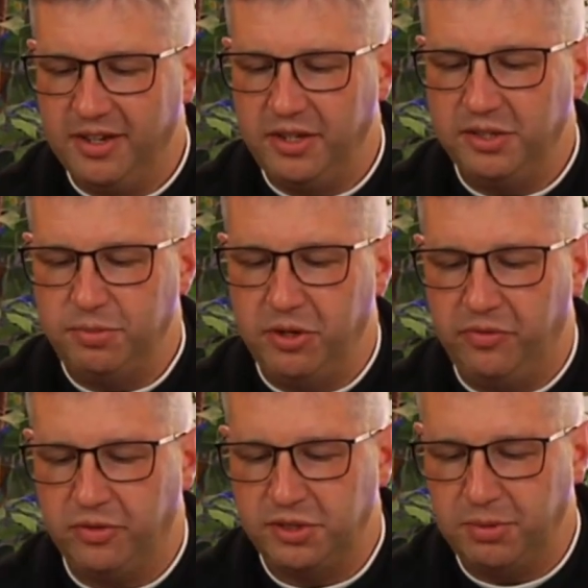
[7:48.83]
these
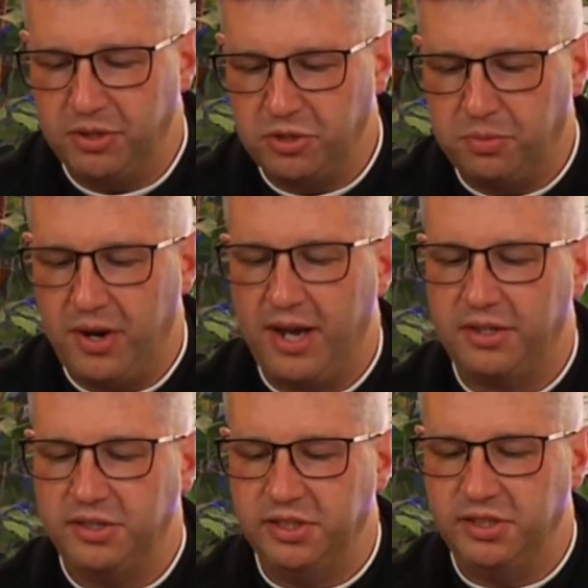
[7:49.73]
beautiful spiritual
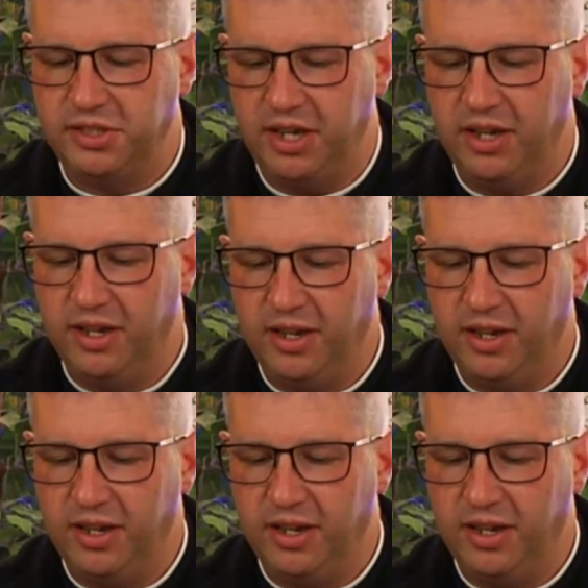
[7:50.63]
practices to